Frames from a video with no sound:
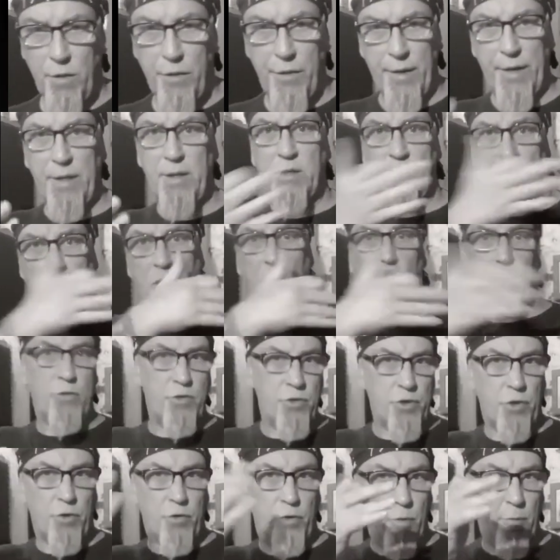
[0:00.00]
thing to
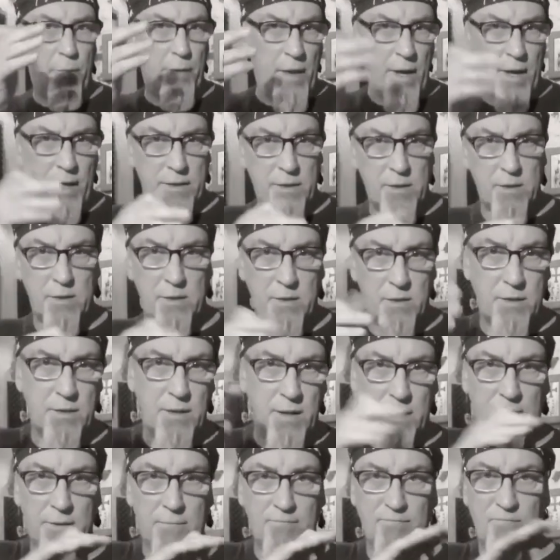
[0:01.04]
conjure up that
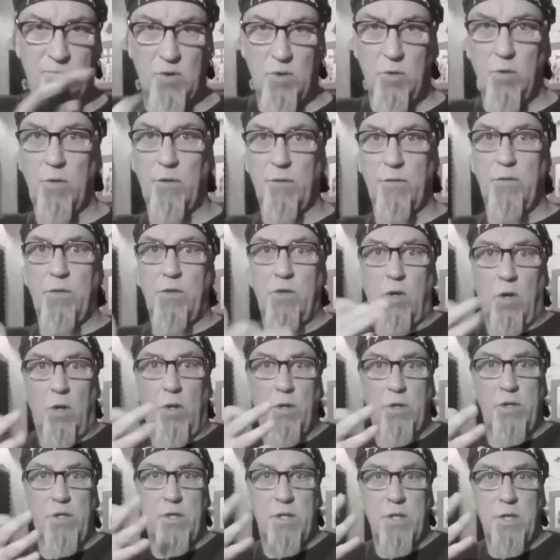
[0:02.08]
sort of
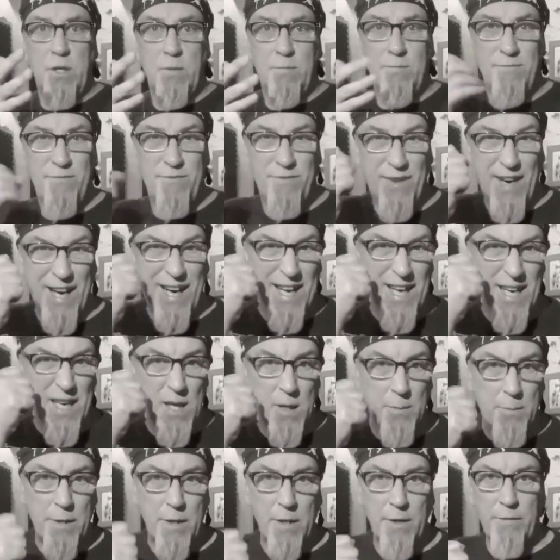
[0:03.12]
Colosseum
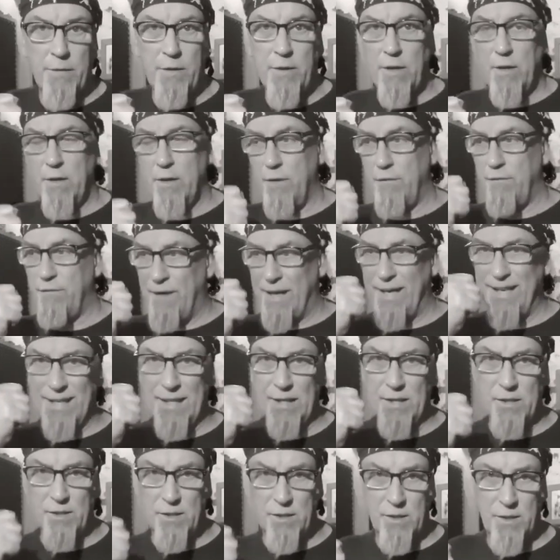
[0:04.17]
vibe and everything, the
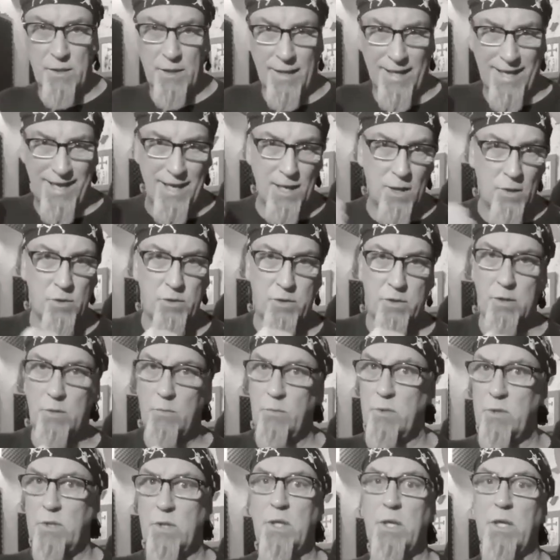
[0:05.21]
violence and the chaos that
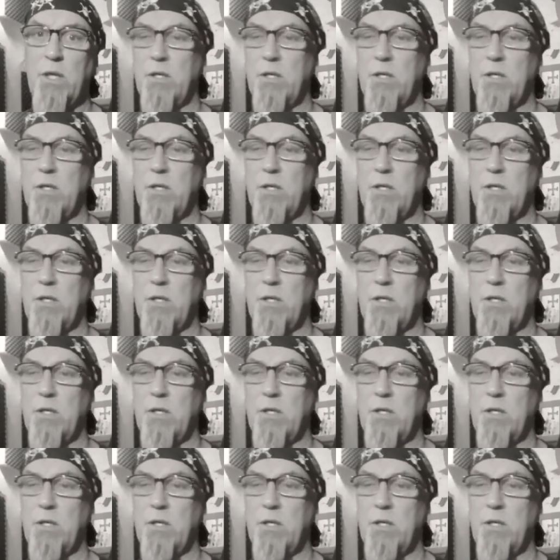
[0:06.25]
was in